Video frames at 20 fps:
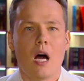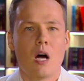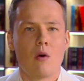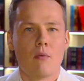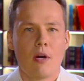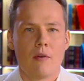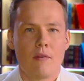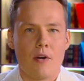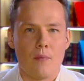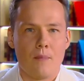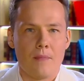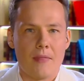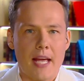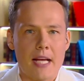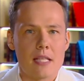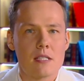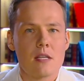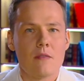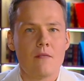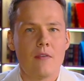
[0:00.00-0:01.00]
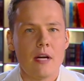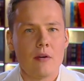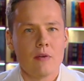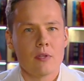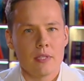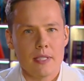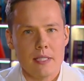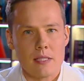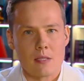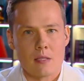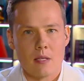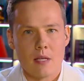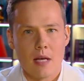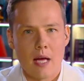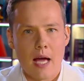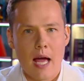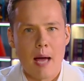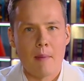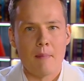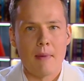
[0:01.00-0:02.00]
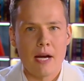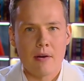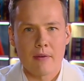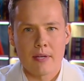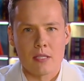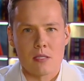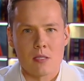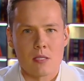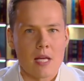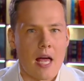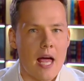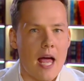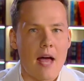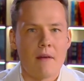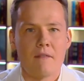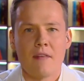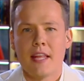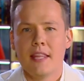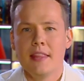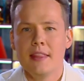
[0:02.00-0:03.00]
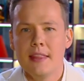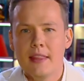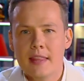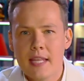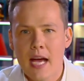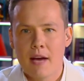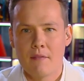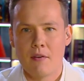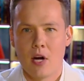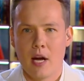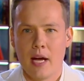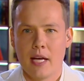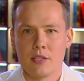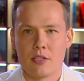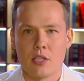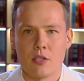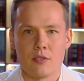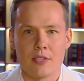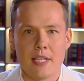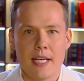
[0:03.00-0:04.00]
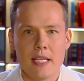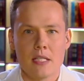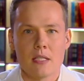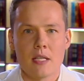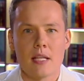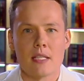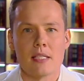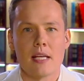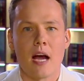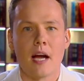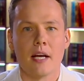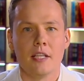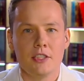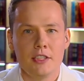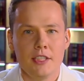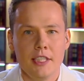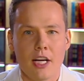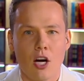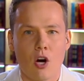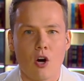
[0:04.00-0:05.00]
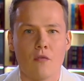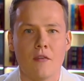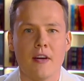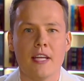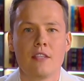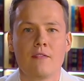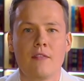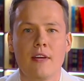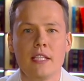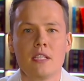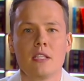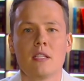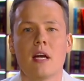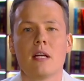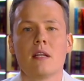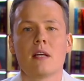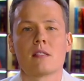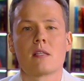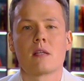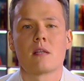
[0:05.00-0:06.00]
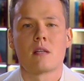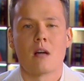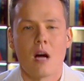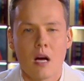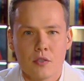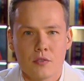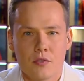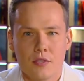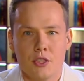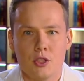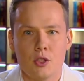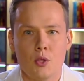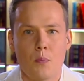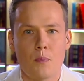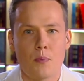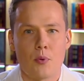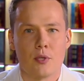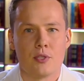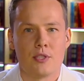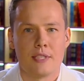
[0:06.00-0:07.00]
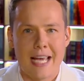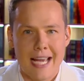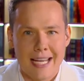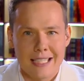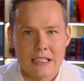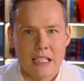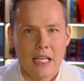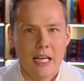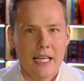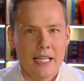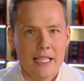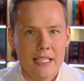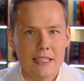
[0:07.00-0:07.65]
However, at the very least, Americans have never entertained the idea of invading another country to protect